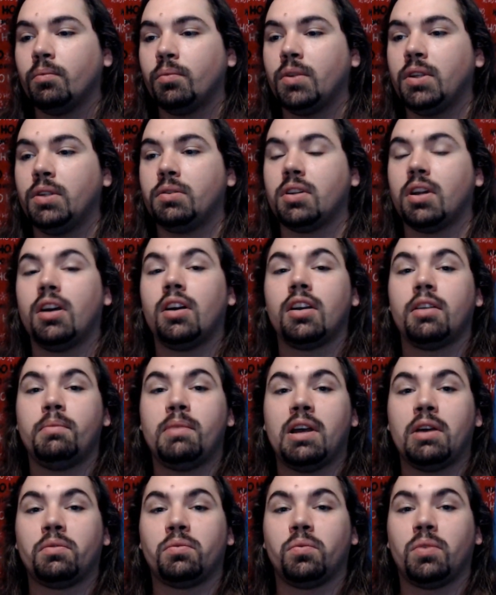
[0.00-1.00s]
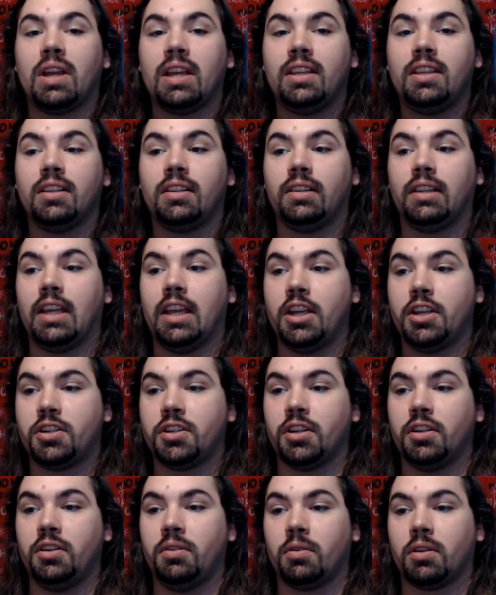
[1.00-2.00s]
When you talk about
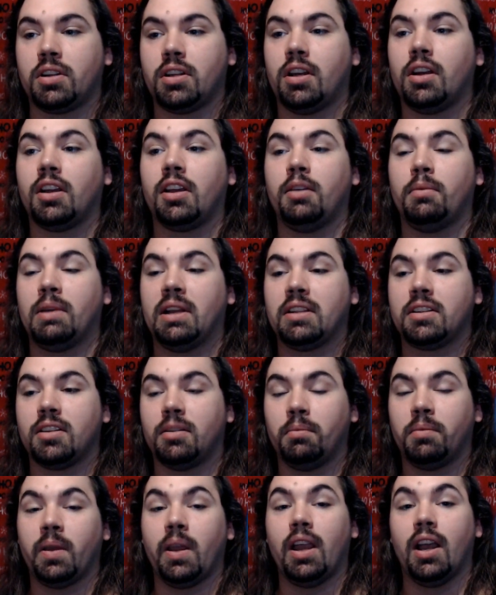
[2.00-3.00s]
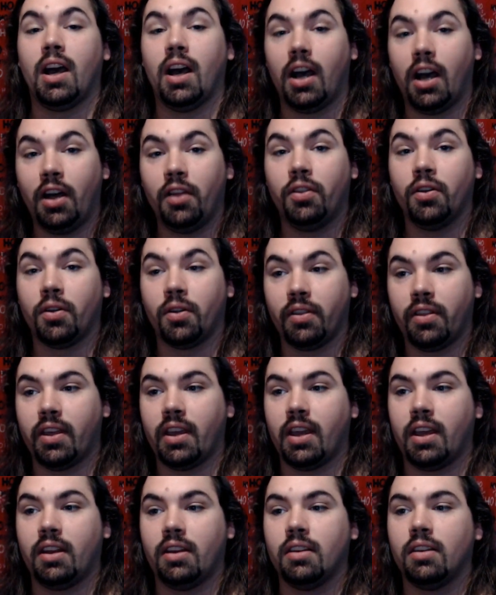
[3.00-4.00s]
regulation, you are talking about something other
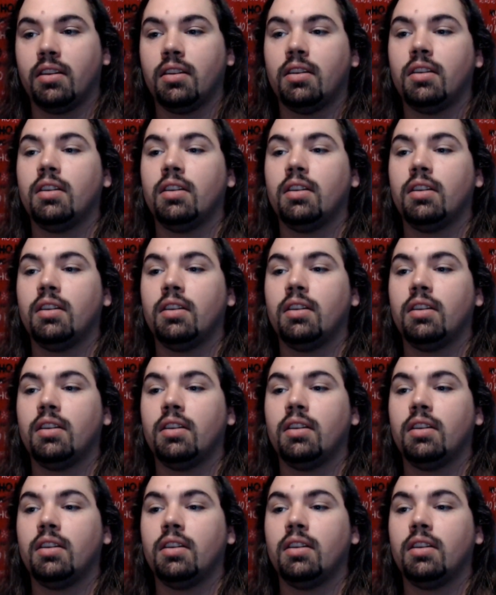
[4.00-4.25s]
than